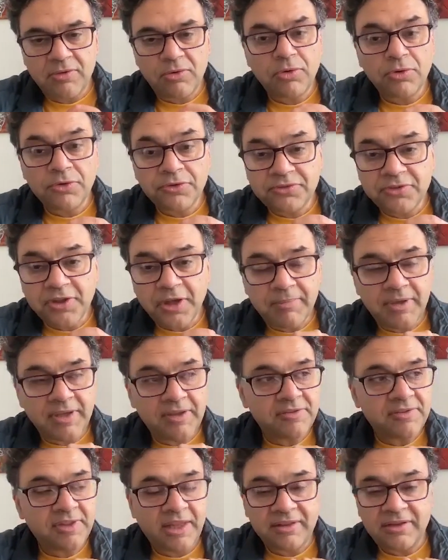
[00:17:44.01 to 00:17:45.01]
also
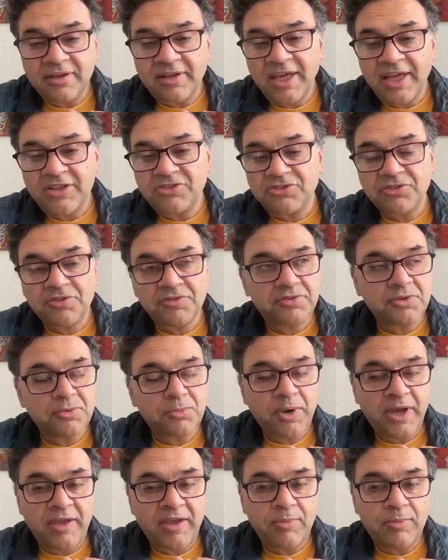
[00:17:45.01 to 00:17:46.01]
means that the nature of the
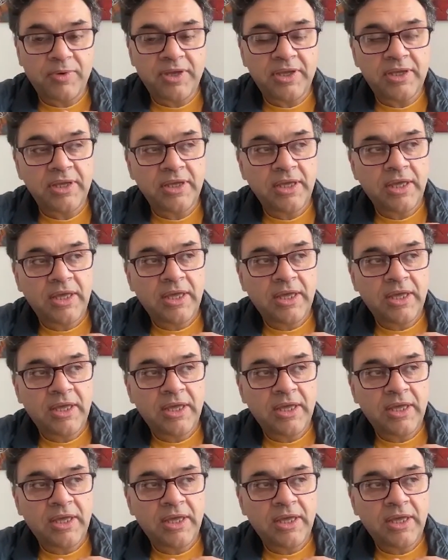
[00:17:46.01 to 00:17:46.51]
way we